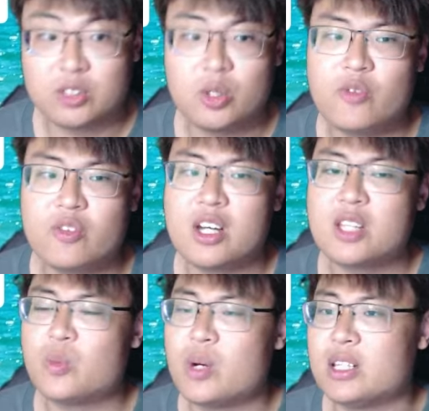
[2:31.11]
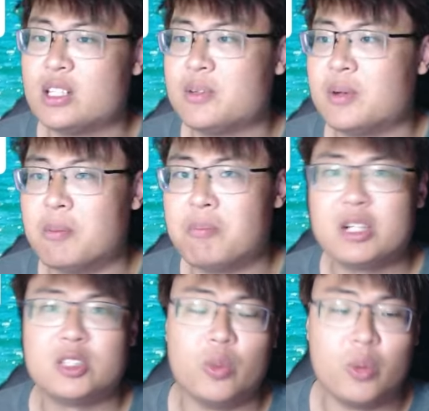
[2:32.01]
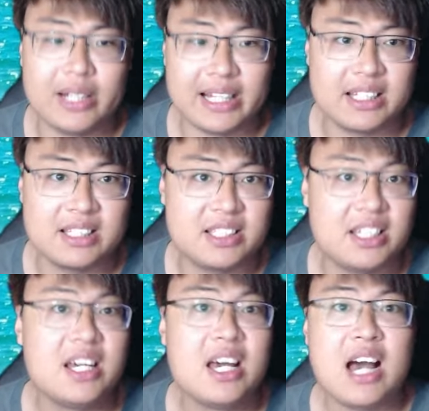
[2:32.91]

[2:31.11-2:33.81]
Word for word: So if you guys want a much lower latency,